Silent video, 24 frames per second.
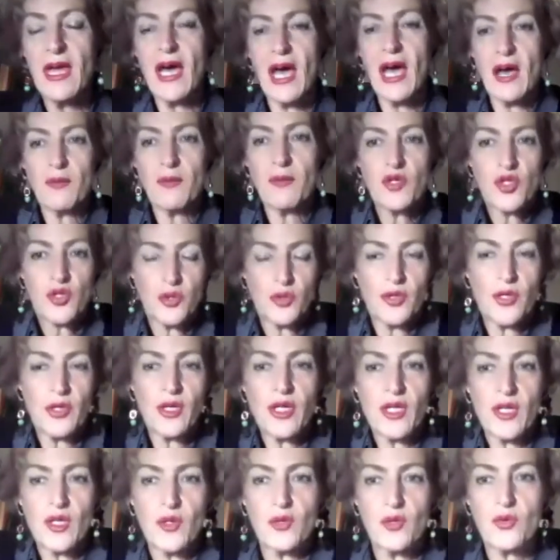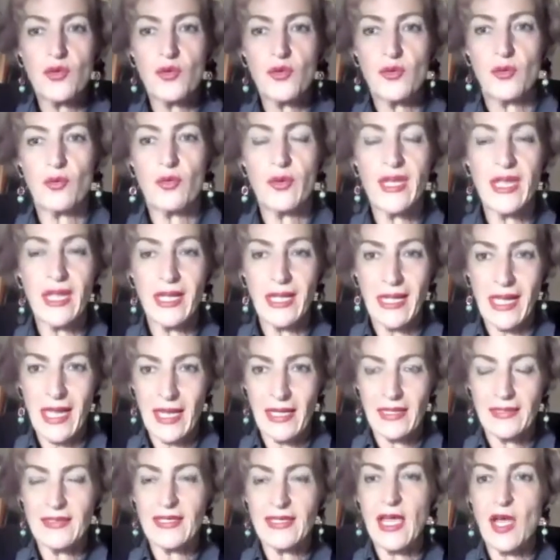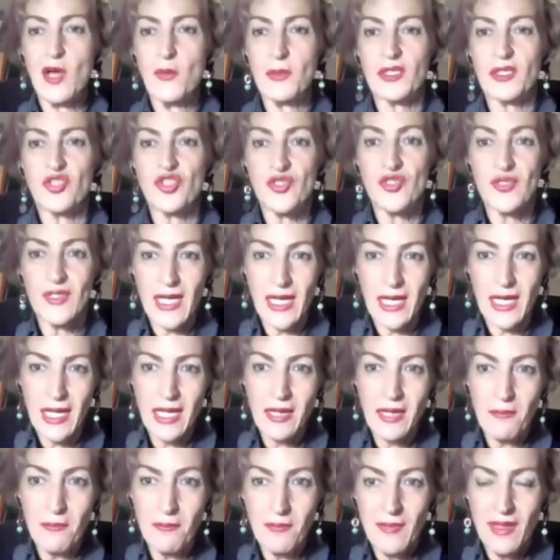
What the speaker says: I'm sure you realize how much time